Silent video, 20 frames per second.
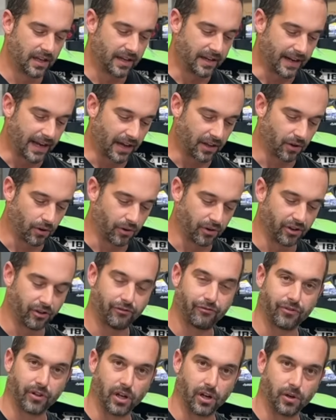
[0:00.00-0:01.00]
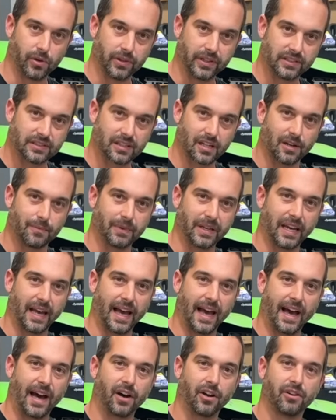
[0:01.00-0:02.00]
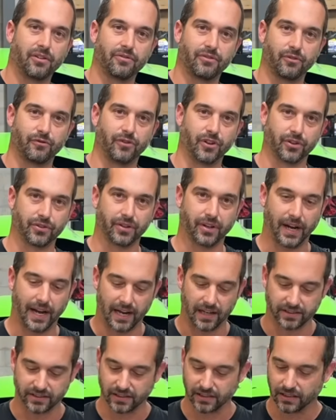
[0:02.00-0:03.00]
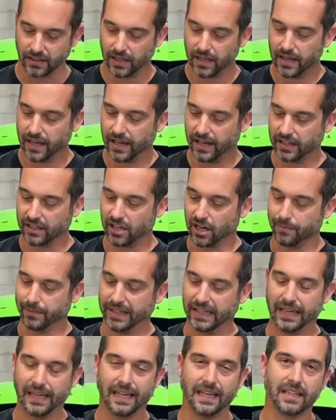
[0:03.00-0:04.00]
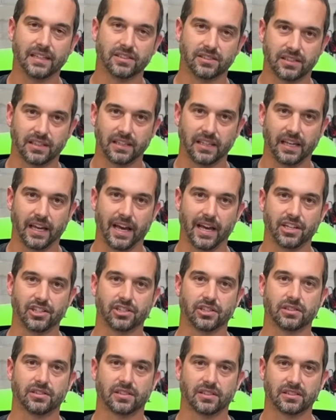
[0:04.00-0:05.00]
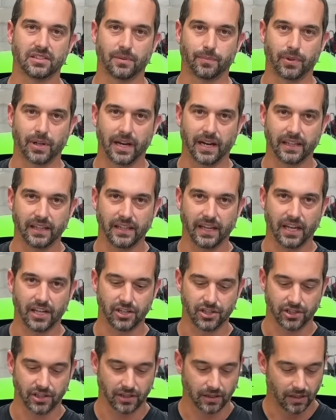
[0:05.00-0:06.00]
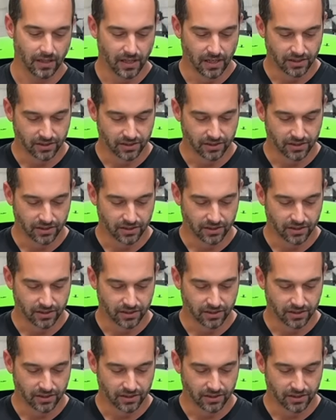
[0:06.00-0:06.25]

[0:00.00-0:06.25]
Now the oil flow is coming out of the filter housing and coming into the engine to supply the engine.